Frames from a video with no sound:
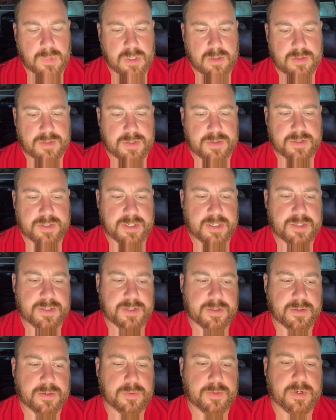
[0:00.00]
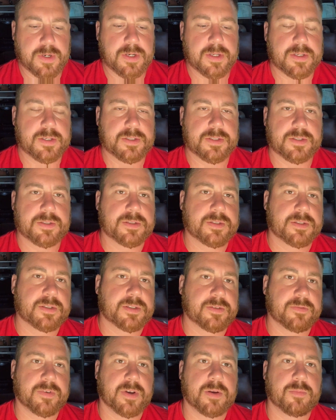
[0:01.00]
So essentially what it is it's
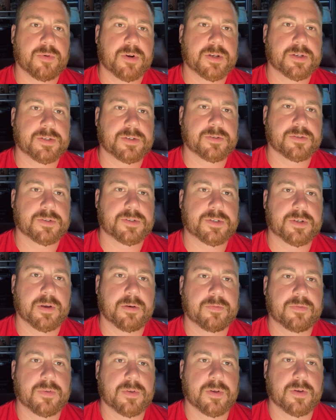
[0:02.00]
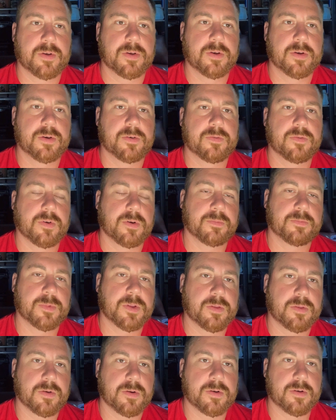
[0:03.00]
a vibrational shift from the
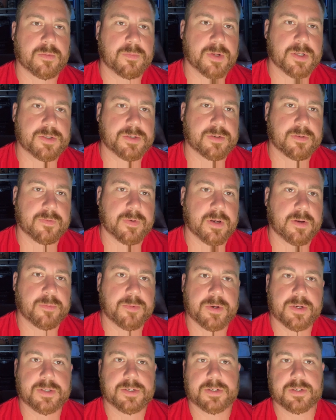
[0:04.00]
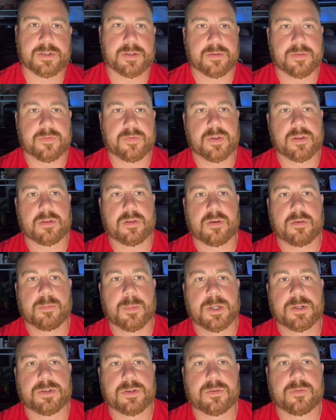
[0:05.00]
third dimensional vibration to the fifth
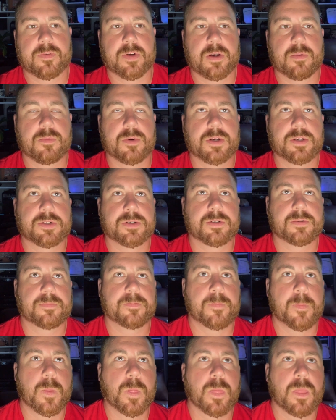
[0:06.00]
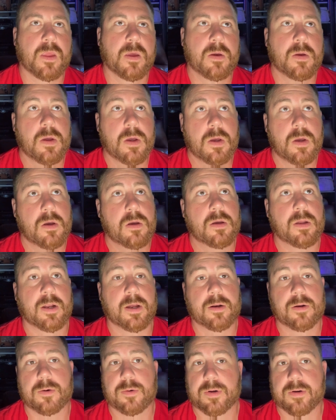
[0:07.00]
dimensional vibration. And I
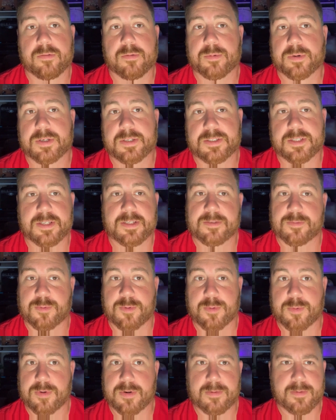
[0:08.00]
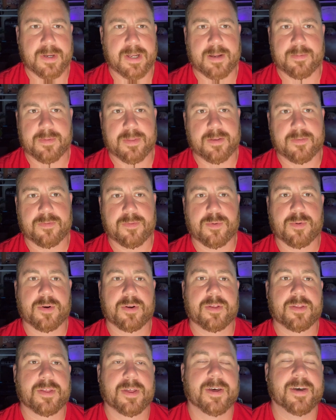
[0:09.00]
know what everybody says, well, what about the
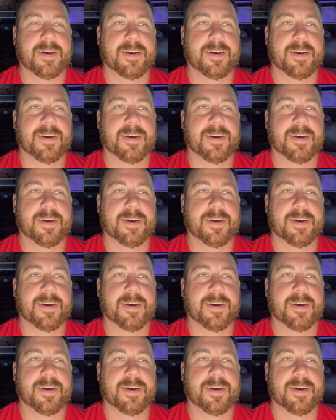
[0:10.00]
fourth?